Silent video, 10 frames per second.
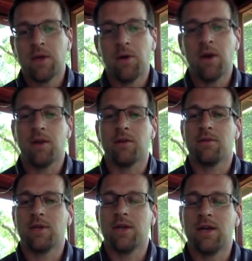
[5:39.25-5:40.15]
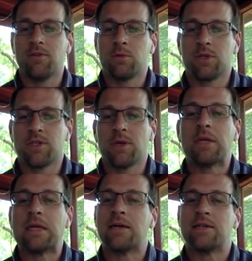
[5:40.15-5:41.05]
But inevitably,
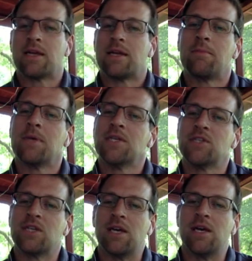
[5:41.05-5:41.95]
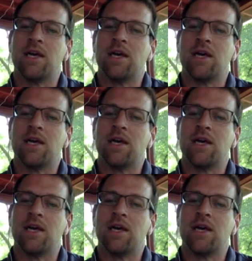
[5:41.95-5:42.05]
somebody does end up missing it,